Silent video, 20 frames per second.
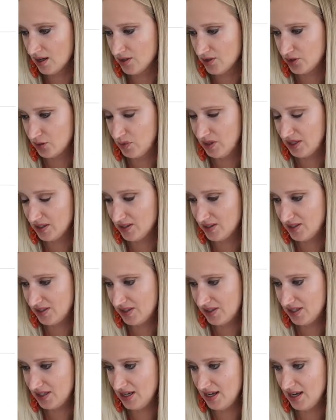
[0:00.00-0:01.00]
so we can
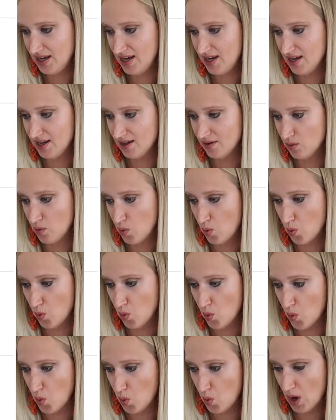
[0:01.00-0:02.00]
see
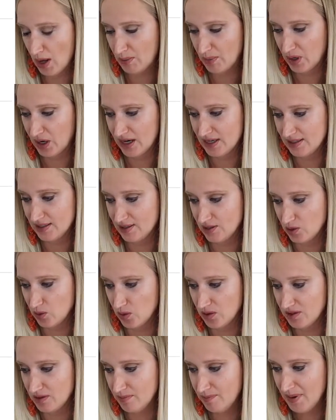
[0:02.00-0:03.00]
what price it's
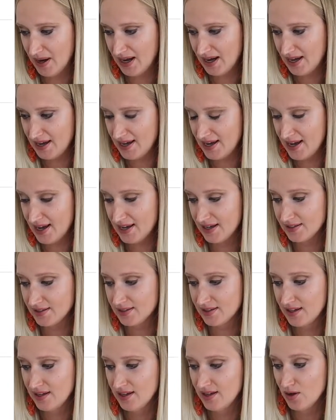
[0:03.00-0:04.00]
going to buy
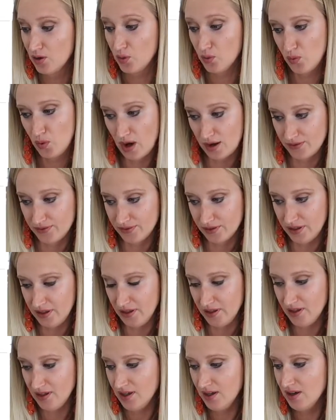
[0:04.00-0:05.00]
at,
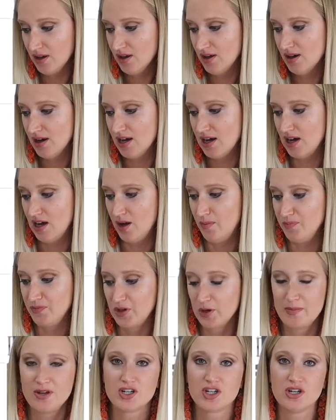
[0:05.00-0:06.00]
roughly.
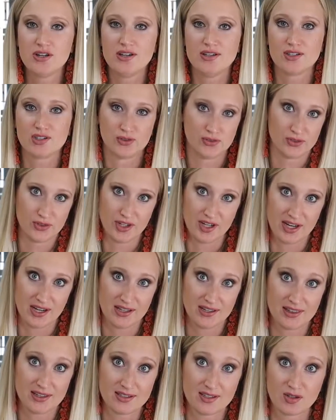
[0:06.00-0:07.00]
Commission is
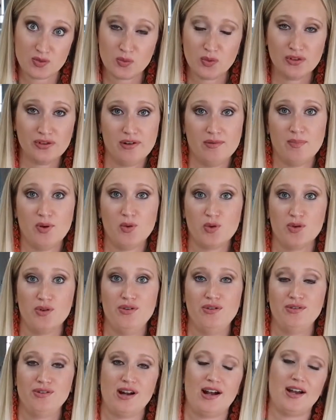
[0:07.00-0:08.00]
free. This is really
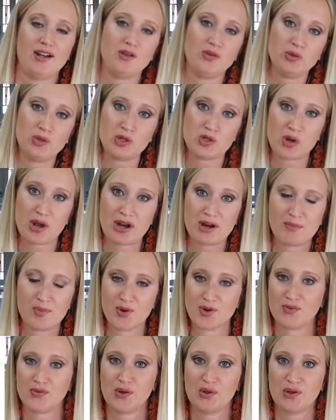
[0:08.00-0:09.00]
important. I only trade on
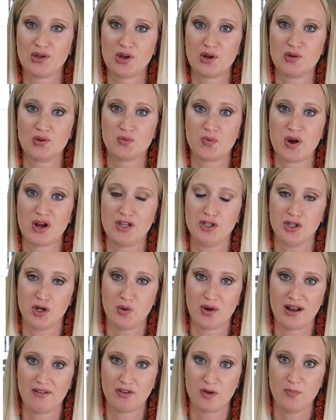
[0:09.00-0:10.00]
portfolios where I
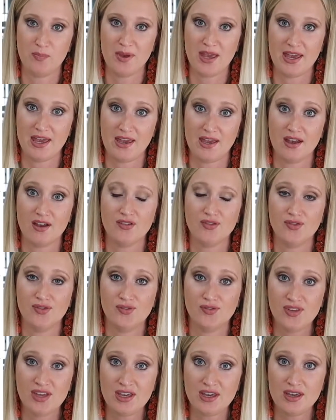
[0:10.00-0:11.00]
don't have to pay a
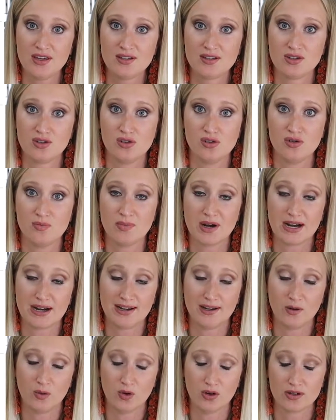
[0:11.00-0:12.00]
fee to
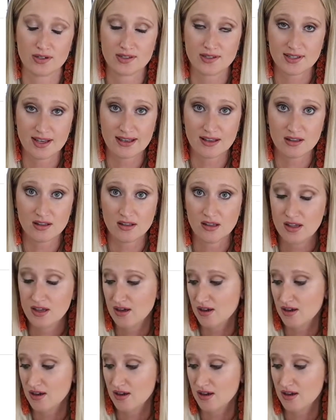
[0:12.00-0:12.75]
buy or sell.